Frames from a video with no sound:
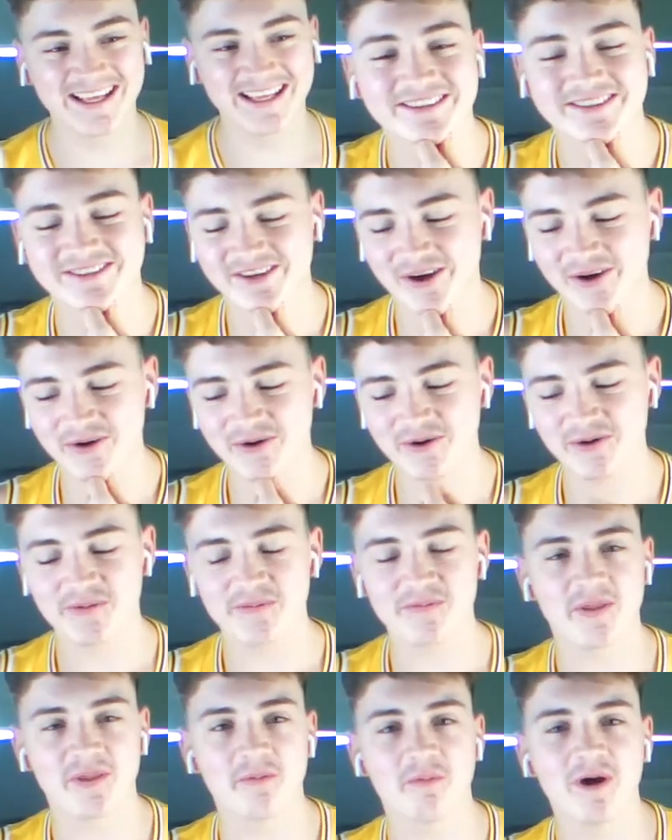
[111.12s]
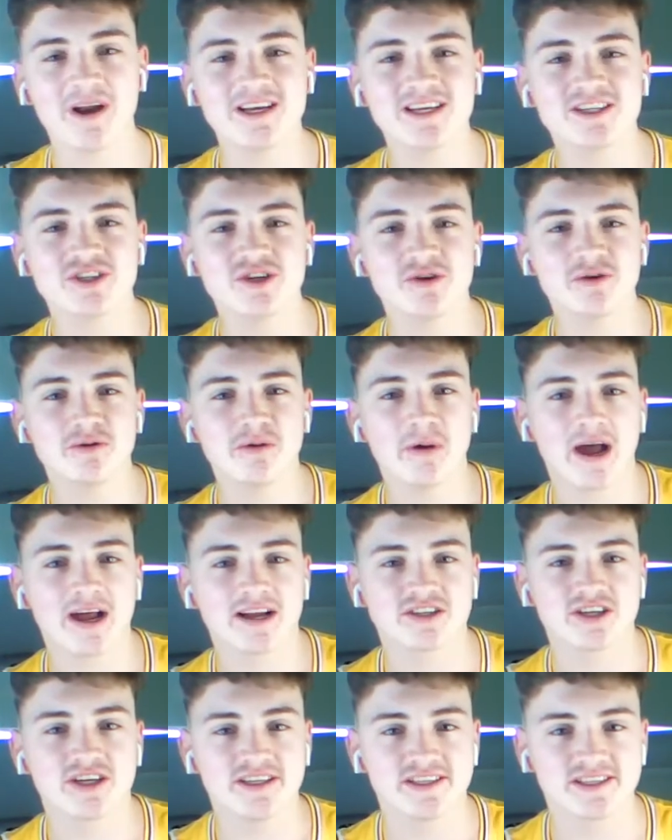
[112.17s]
So when did you
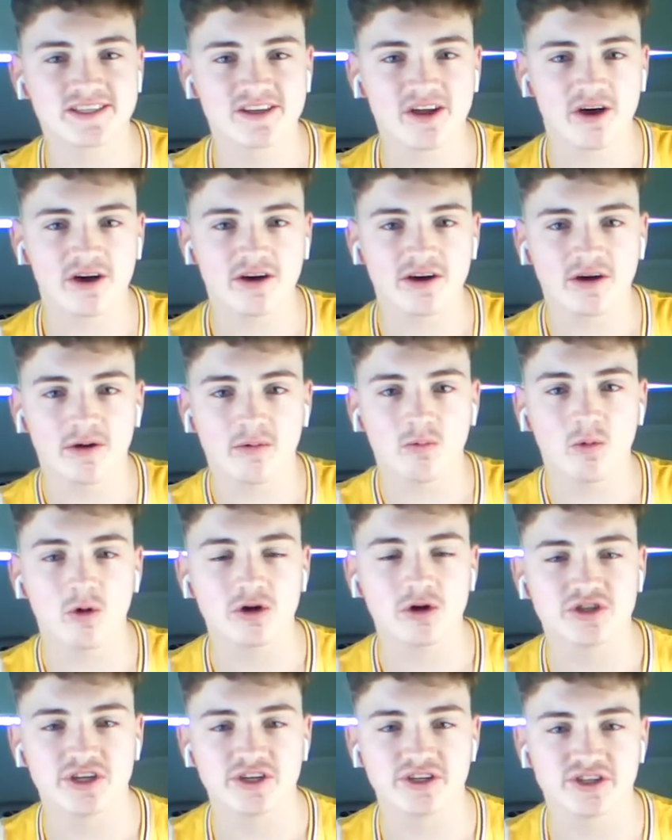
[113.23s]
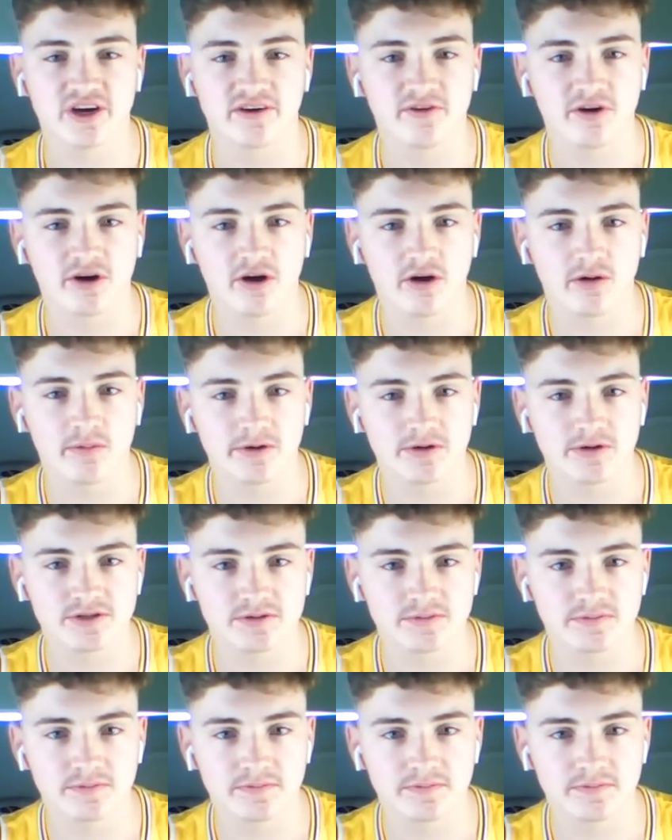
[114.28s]
actually start watching Chapel Cobras?